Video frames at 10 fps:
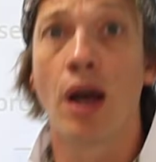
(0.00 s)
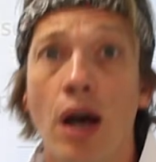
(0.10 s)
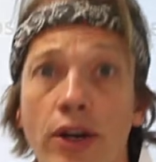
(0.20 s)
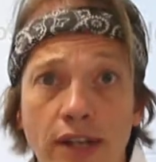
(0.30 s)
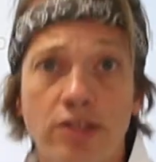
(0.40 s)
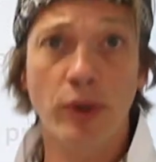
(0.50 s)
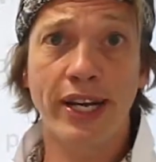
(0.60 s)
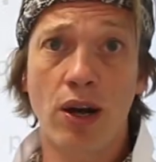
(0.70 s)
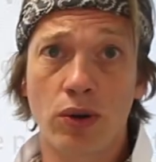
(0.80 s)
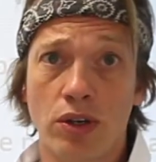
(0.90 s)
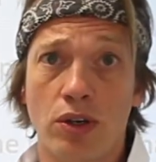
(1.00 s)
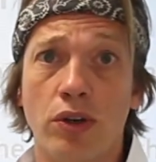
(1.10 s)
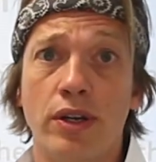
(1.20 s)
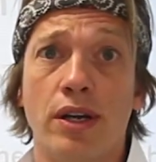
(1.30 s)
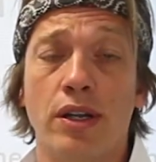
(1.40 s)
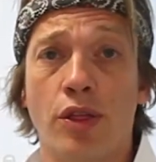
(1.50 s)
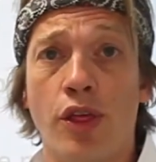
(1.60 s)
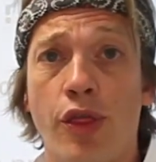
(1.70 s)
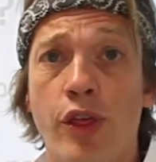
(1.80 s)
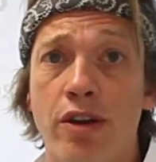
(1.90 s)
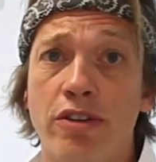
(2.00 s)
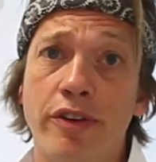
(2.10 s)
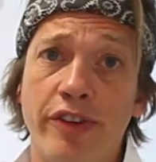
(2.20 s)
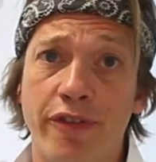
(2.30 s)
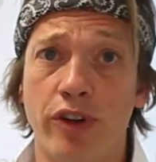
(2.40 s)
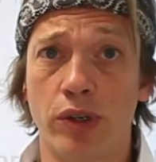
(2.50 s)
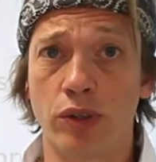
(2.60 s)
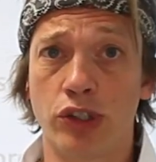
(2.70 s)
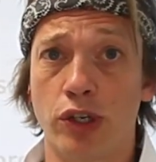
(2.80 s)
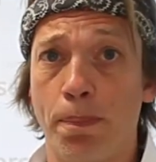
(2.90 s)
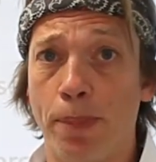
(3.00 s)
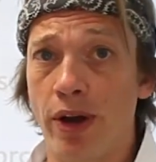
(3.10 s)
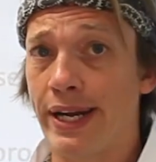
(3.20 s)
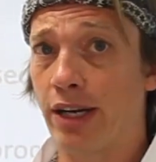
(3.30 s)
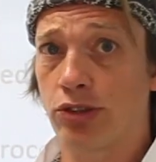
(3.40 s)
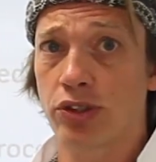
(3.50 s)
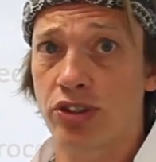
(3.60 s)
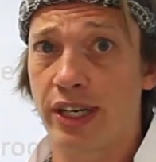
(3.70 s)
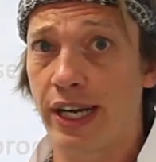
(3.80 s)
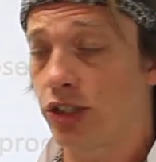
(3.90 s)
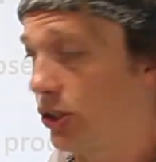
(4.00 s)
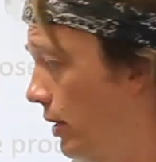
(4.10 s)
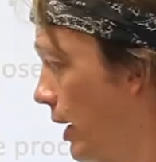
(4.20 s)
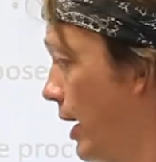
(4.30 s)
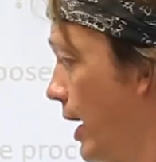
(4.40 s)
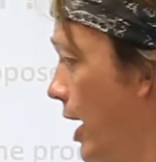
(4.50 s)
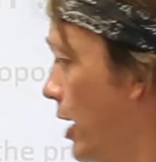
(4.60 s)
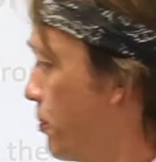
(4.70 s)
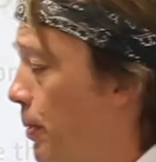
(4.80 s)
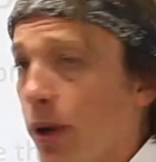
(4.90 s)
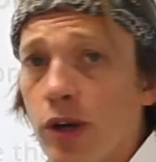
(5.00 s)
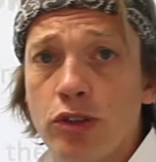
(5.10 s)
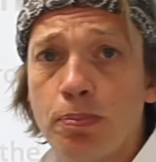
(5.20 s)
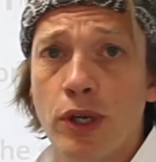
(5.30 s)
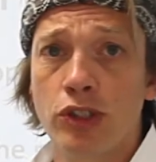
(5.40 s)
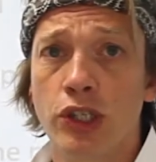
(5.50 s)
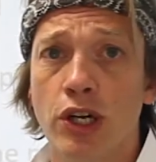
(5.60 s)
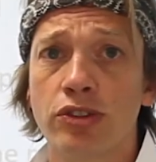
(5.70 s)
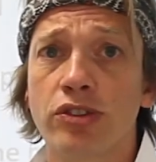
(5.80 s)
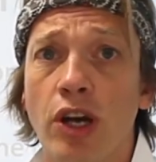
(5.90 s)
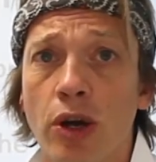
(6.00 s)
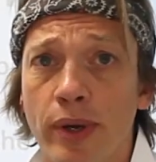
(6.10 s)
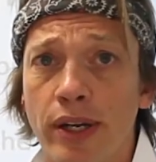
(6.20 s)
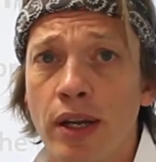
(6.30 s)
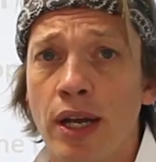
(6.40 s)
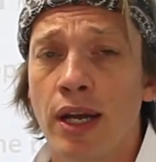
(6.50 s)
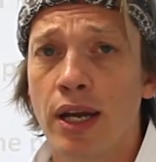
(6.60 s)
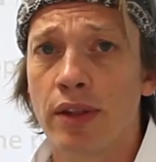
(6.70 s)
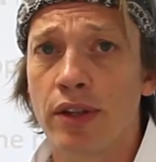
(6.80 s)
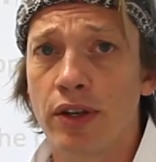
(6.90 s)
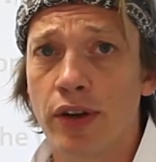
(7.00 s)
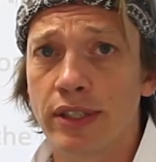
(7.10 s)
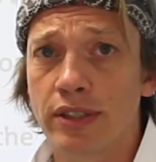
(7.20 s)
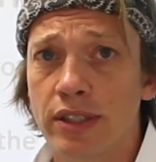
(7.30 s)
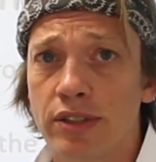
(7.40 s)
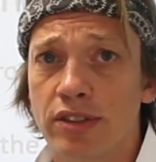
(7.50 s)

Okay, so we're now going to look at the theory of evolution by natural selection as proposed by Charles Darwin in the 19th